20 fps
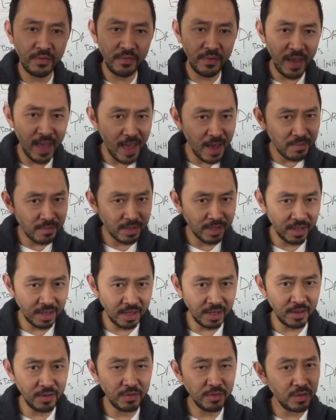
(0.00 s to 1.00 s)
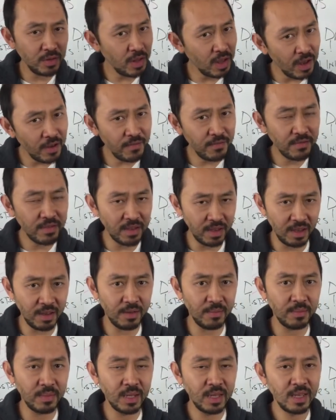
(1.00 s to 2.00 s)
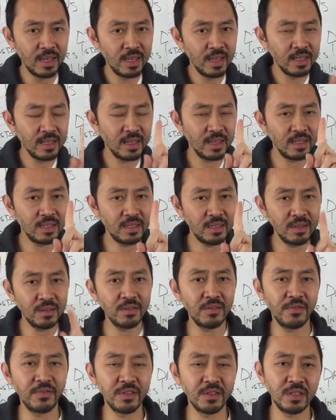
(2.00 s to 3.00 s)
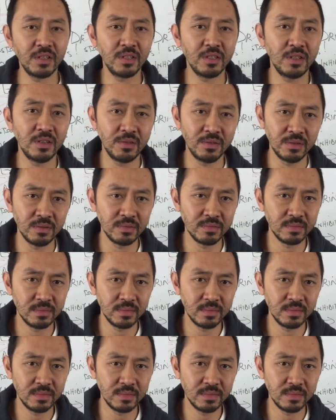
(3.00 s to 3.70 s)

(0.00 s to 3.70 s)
family who love them, they still feel alone.